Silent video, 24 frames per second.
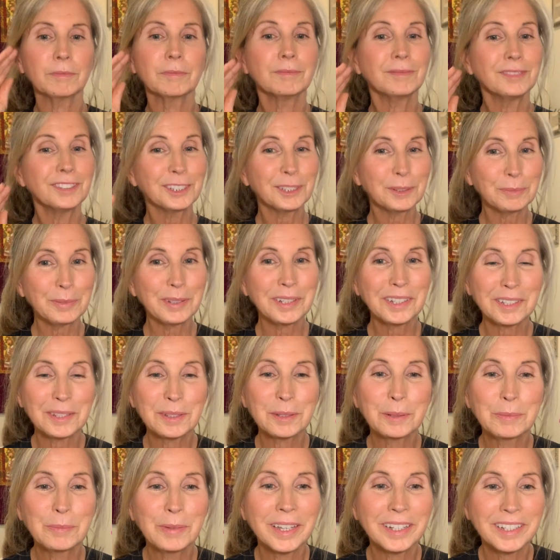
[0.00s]
Just because
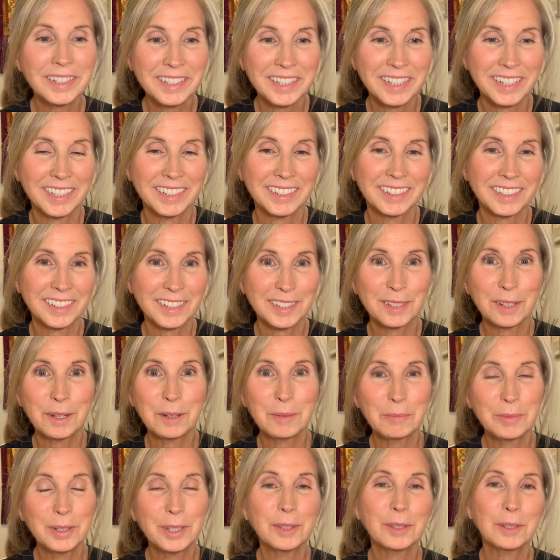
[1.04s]
you meditate does not
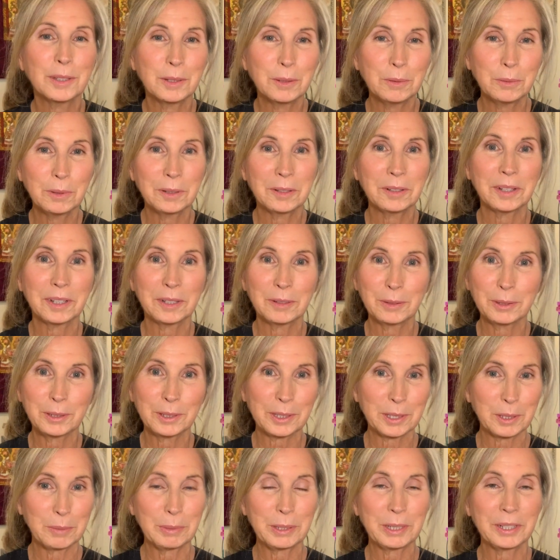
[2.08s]
mean that you won't ever
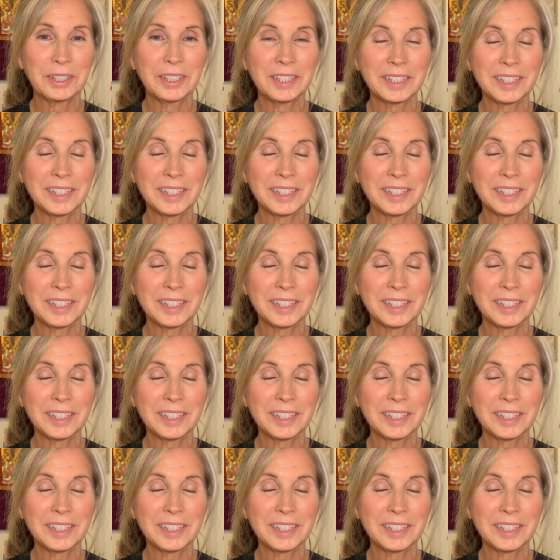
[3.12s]
experience